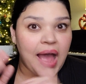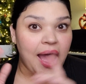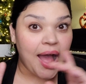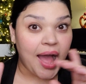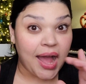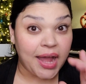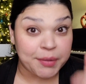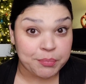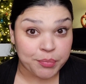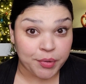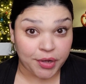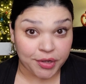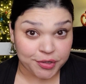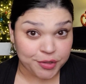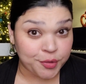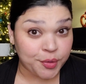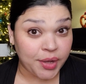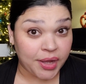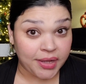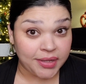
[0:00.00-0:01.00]
I bought you
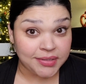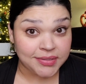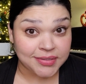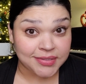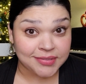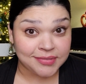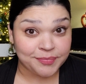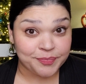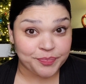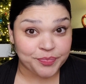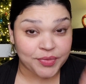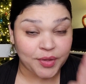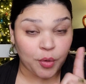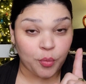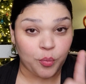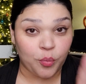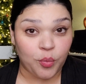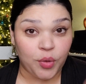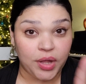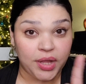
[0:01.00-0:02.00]
guys
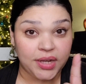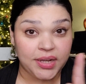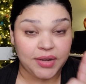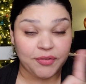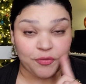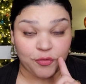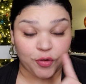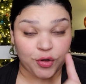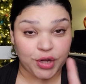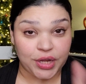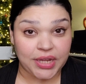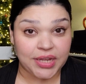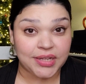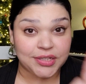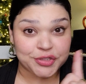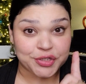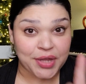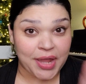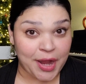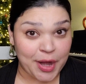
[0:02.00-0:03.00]
1 for
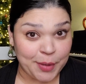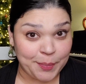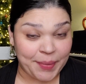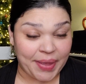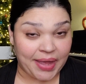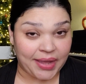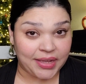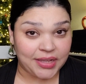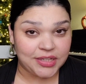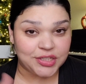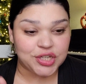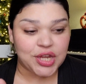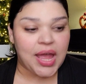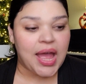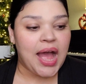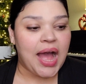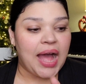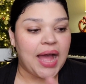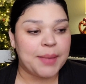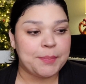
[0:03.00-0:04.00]
each care package.
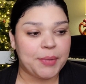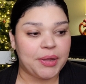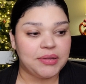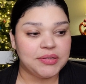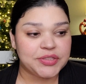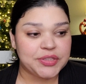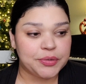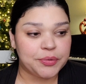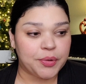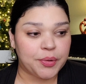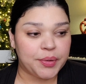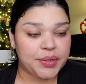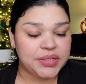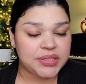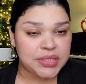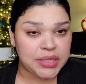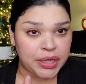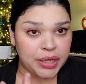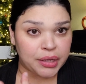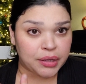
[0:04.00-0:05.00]
I'm also going
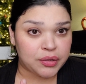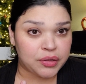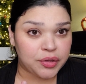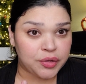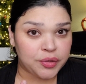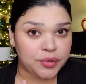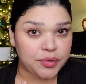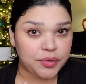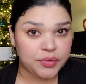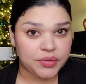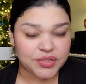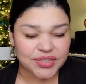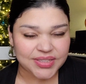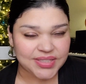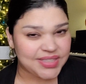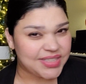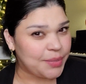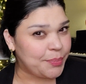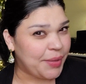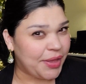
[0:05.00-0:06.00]
to include just
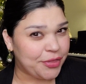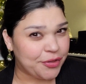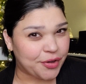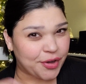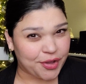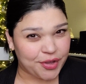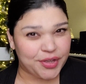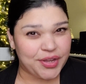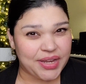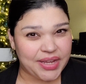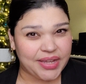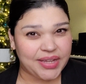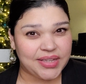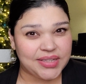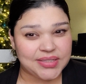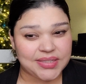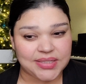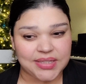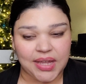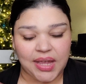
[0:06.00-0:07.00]
some other
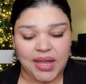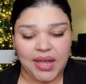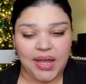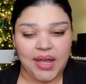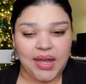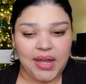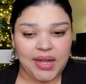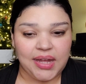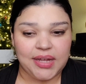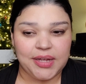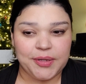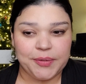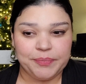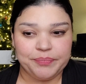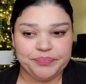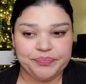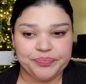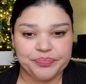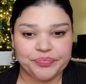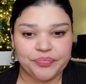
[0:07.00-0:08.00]
goodies,
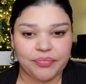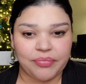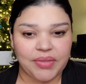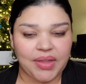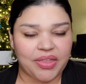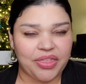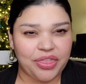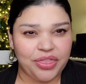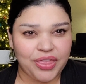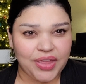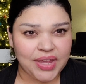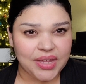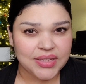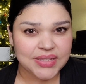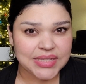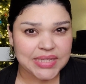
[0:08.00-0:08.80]
things